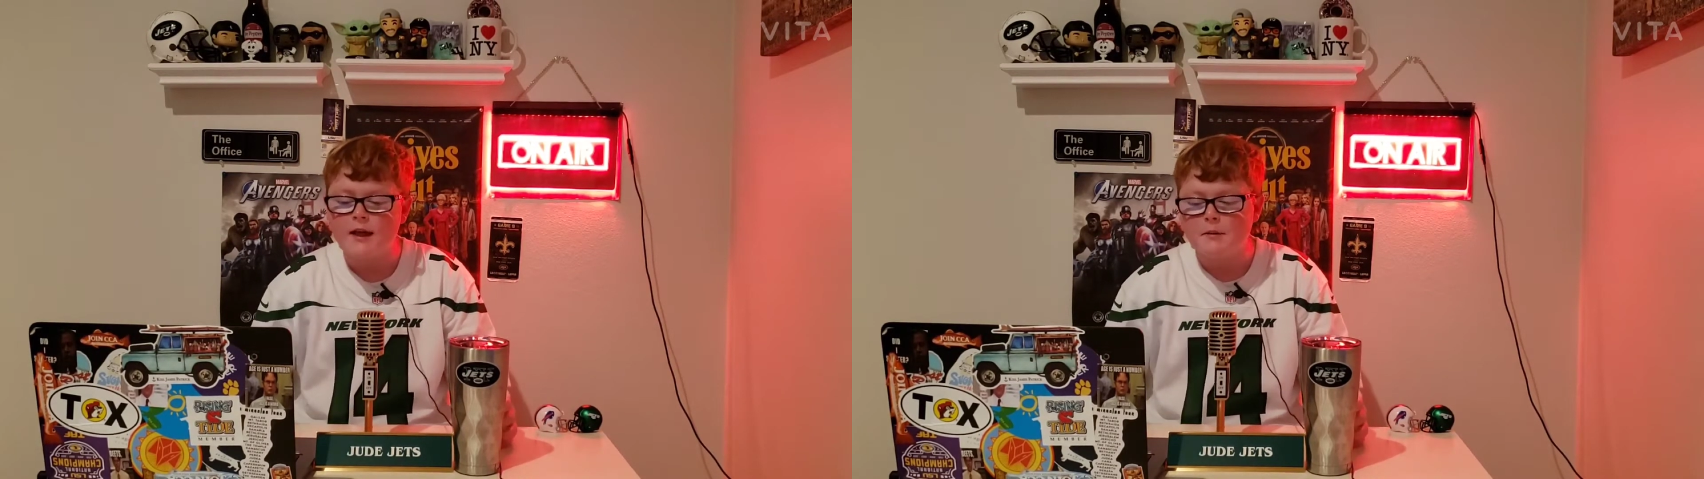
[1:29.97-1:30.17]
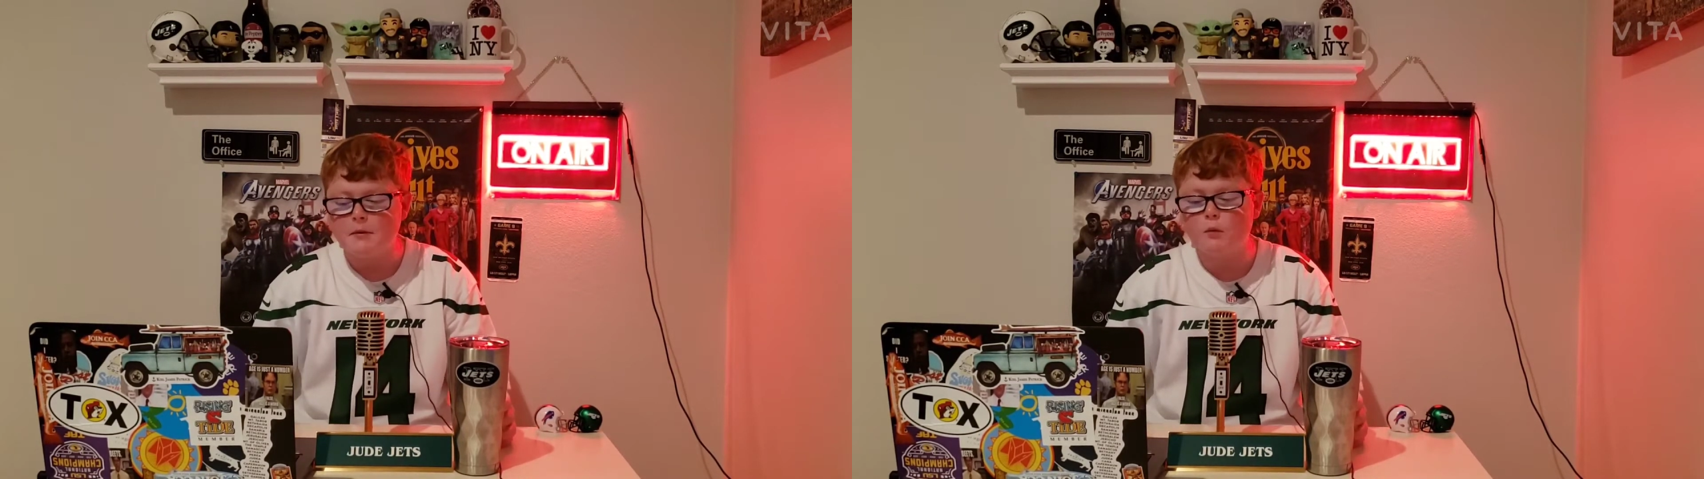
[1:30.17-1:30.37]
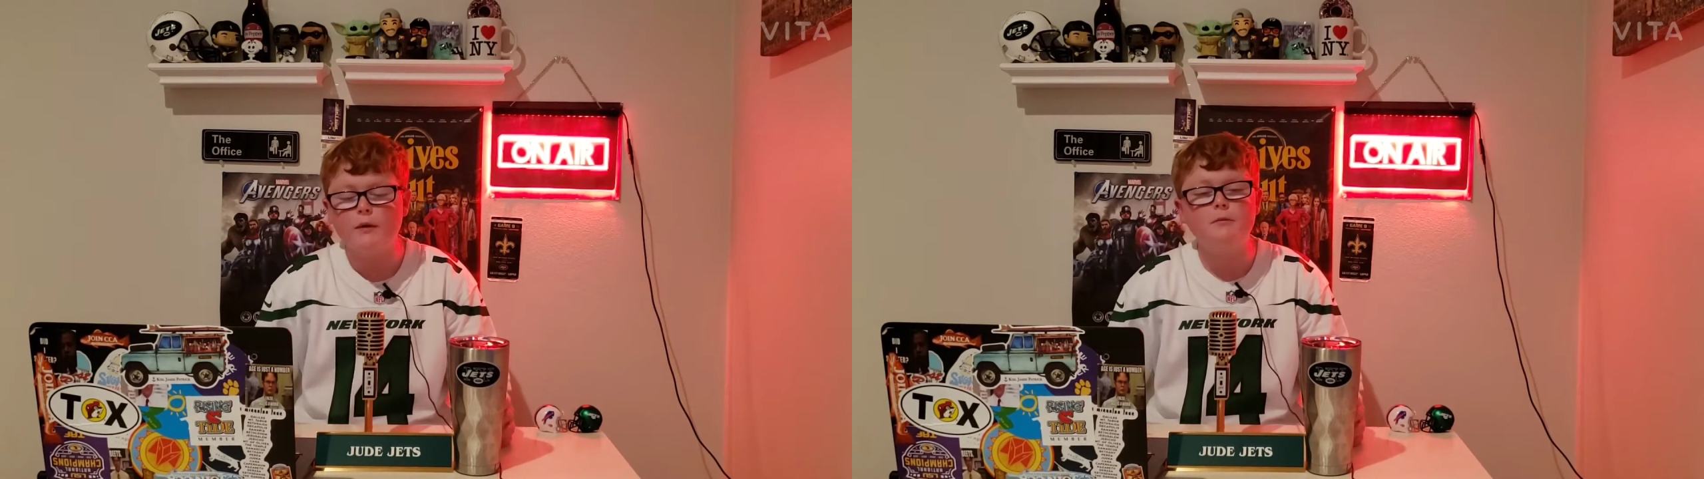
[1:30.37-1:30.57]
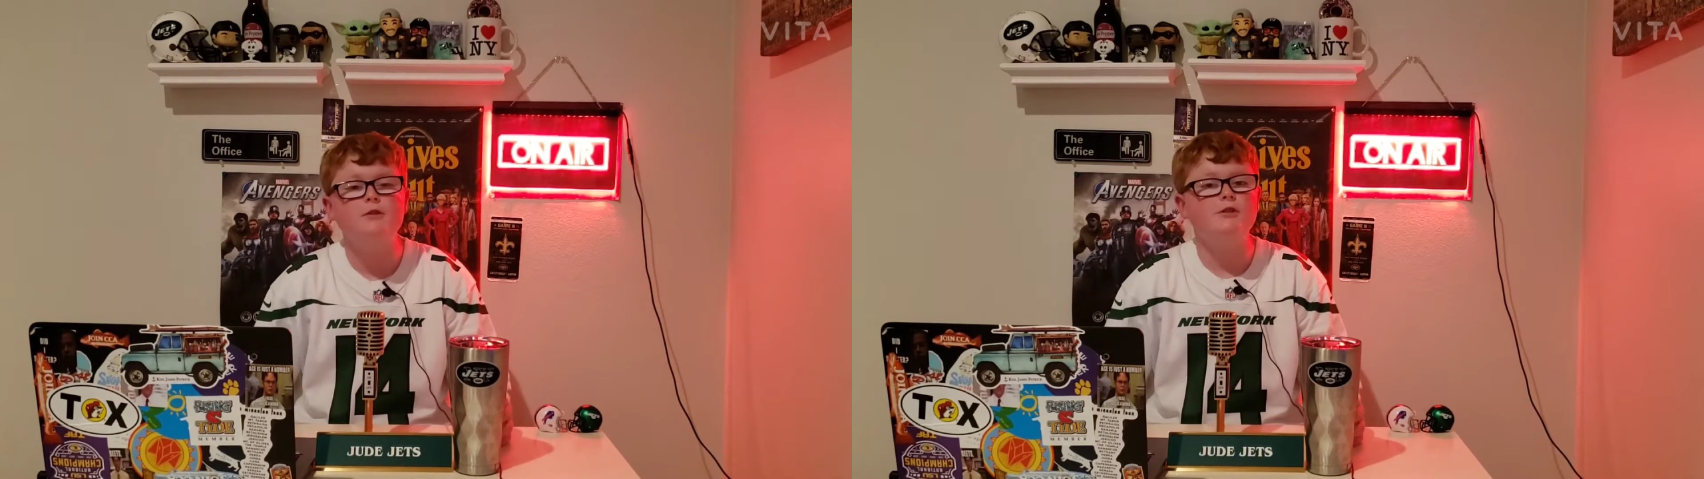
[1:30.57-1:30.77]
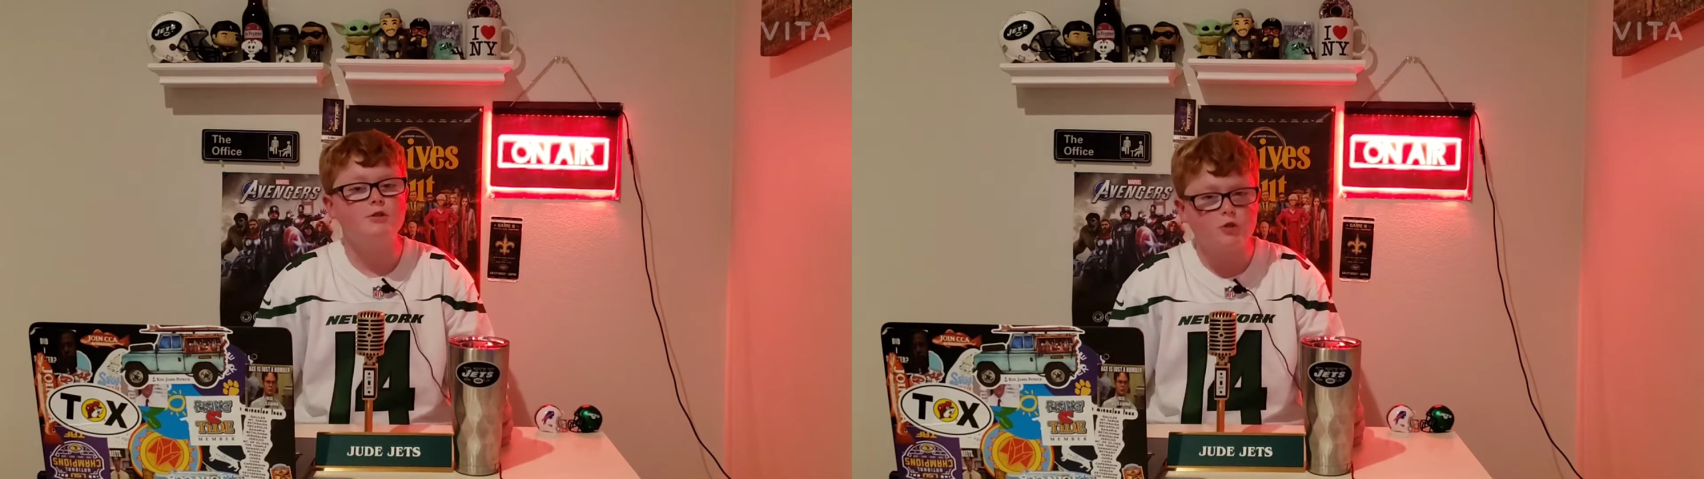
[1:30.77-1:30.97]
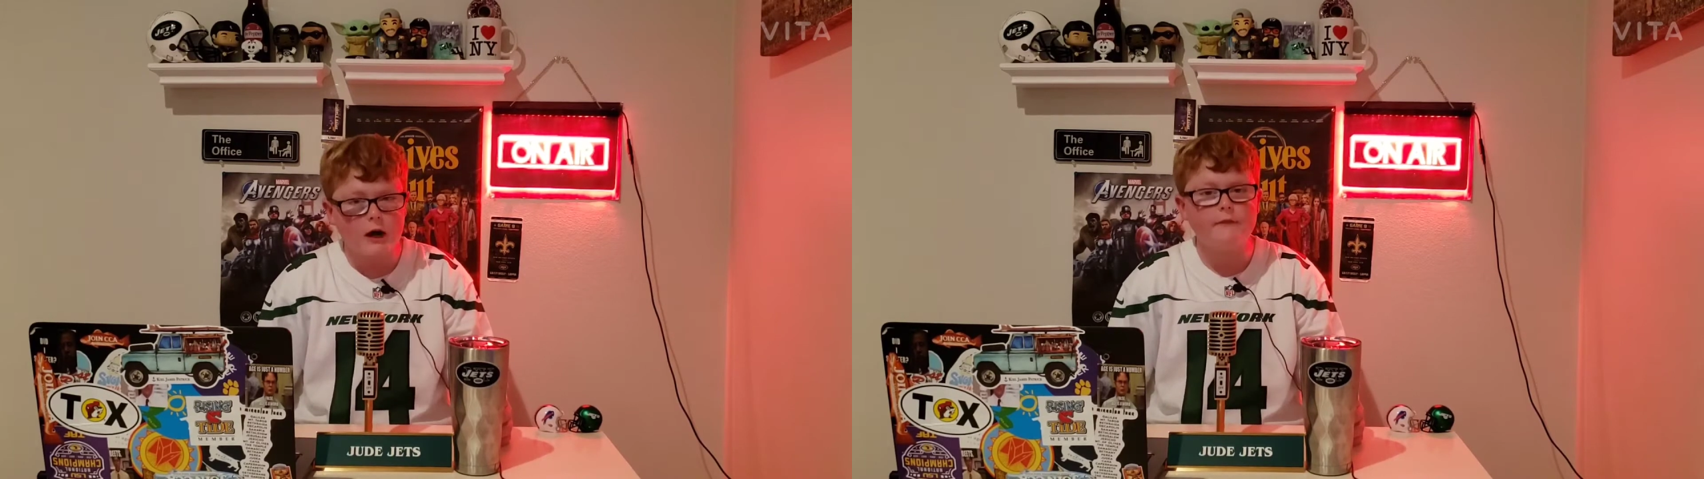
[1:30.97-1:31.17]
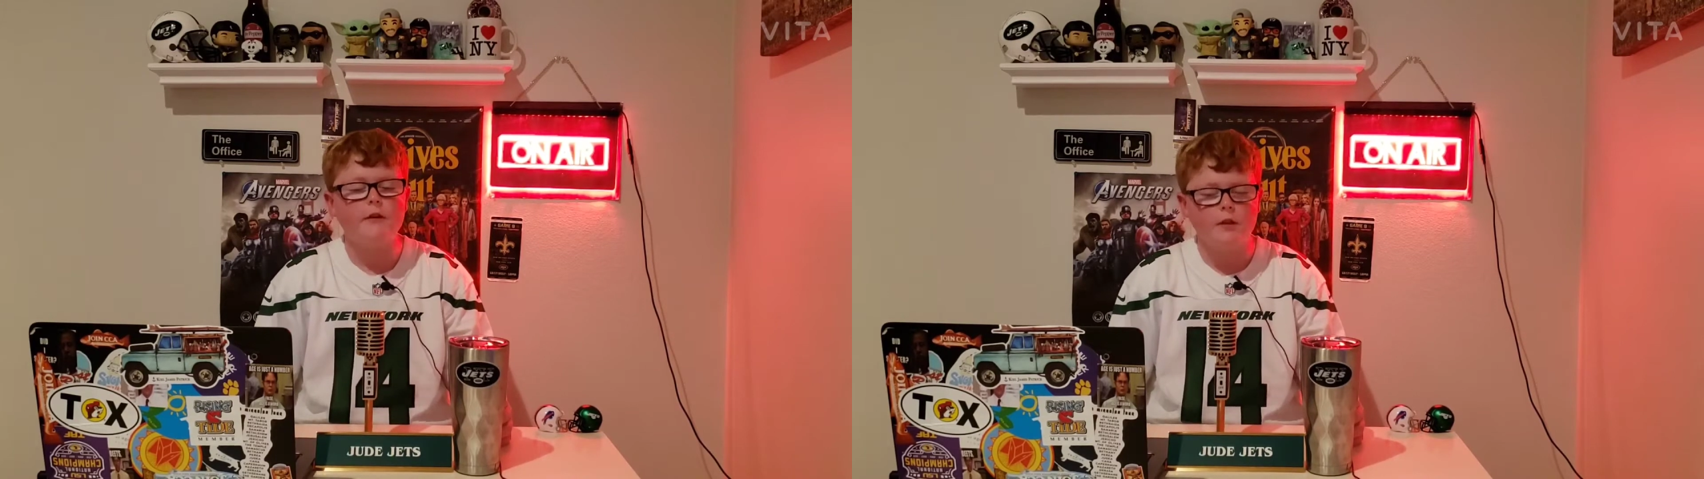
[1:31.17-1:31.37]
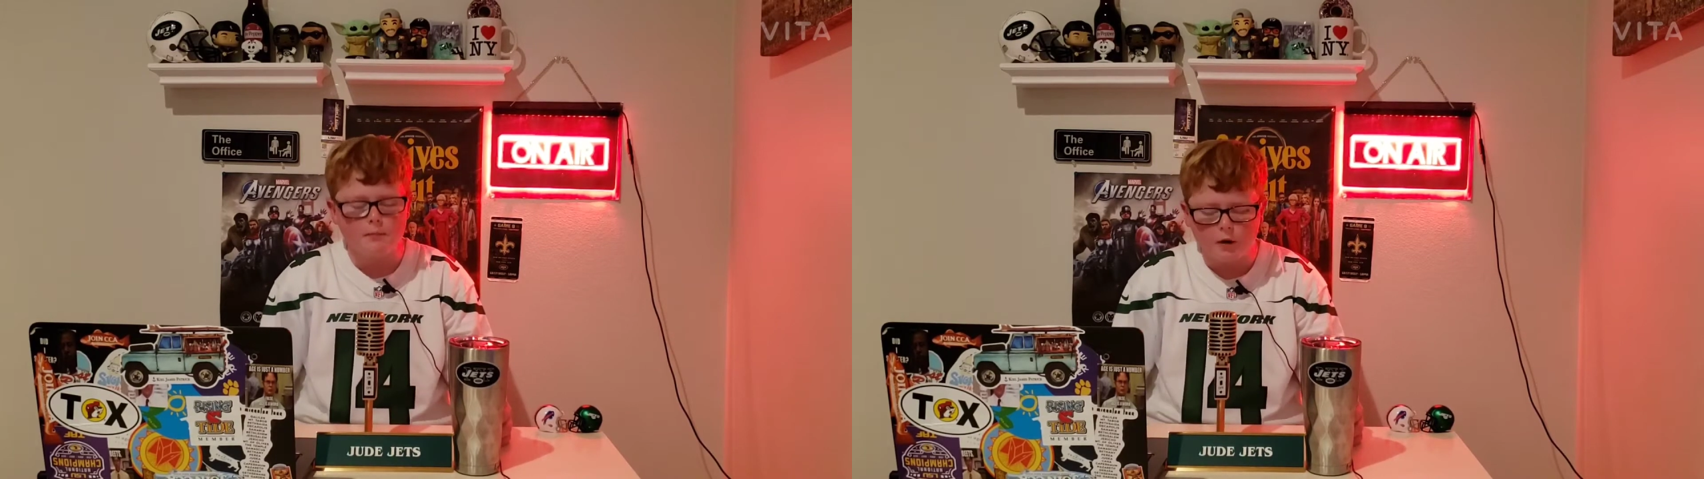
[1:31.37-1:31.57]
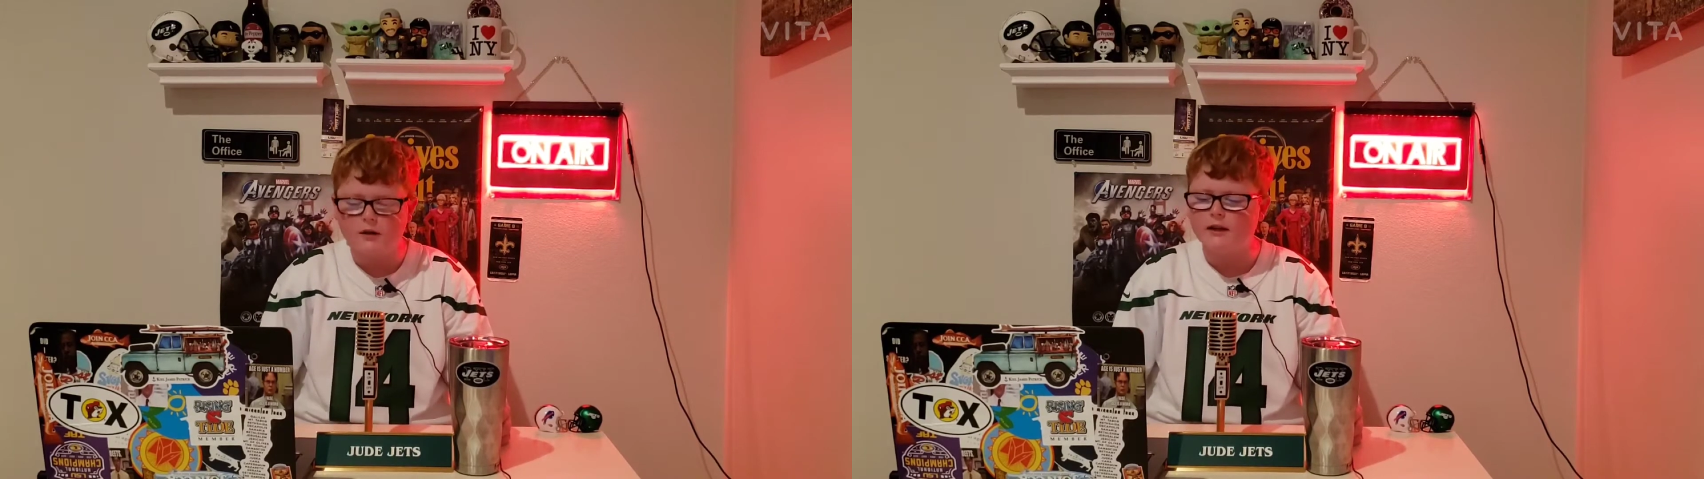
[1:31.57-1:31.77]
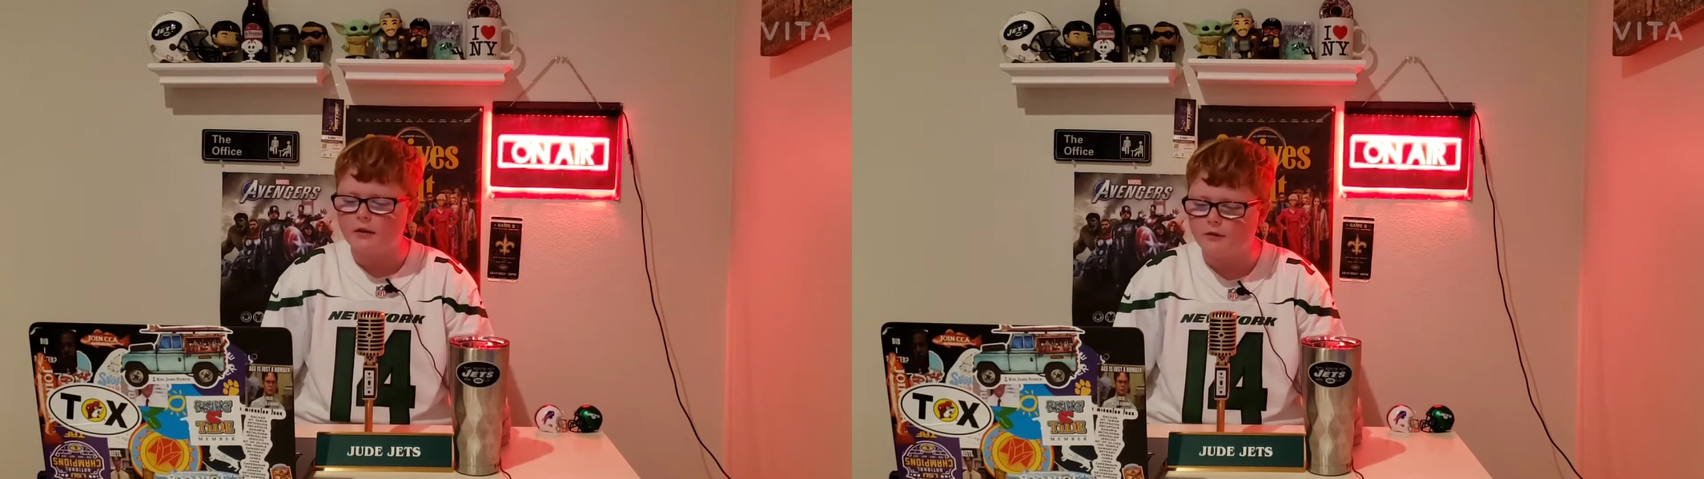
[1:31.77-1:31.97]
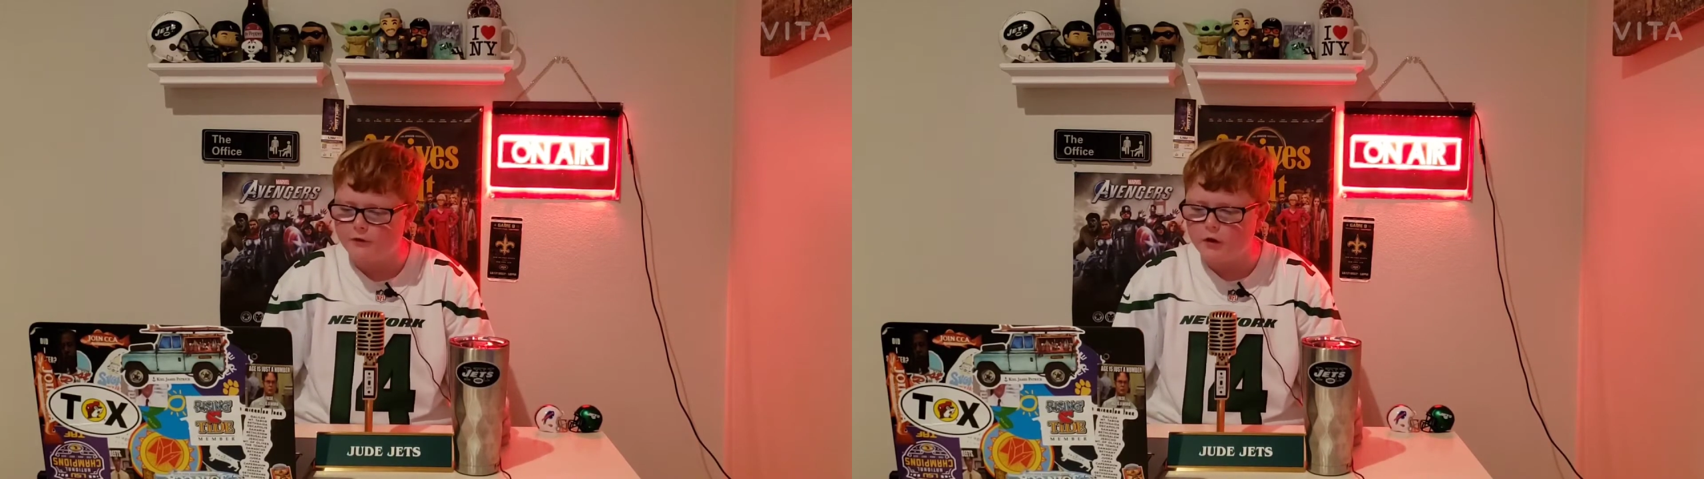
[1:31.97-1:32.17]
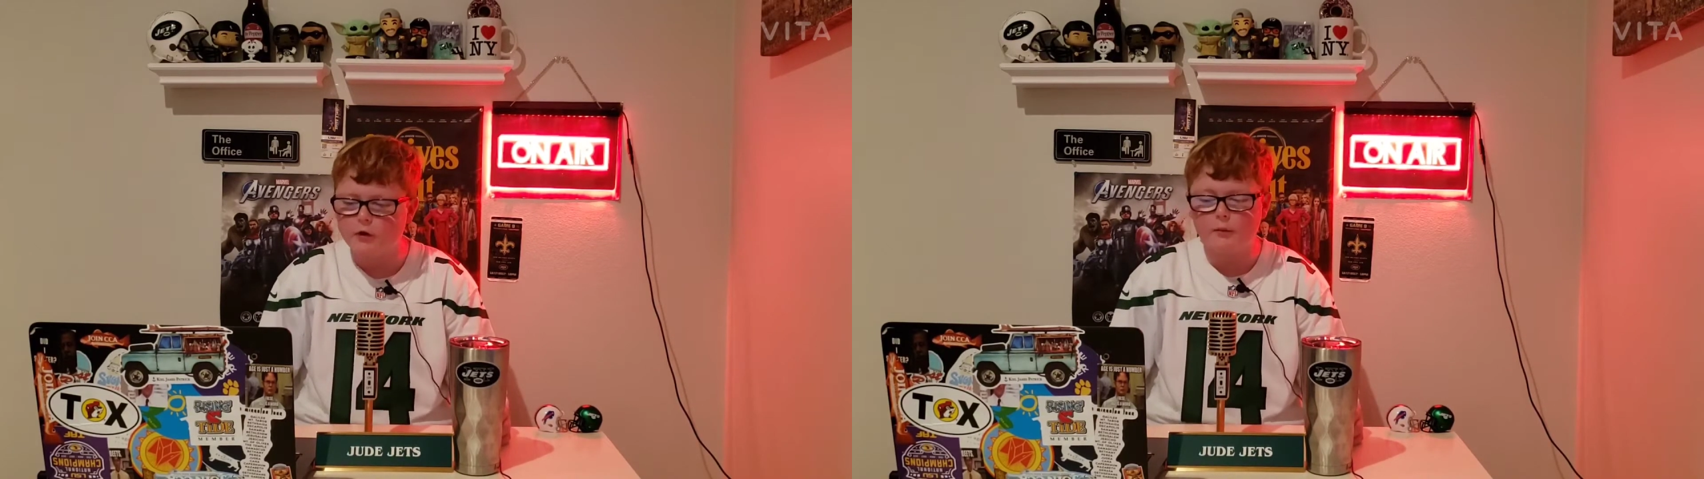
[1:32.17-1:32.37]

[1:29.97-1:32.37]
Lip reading: I mean, we were just driving the ball down the field,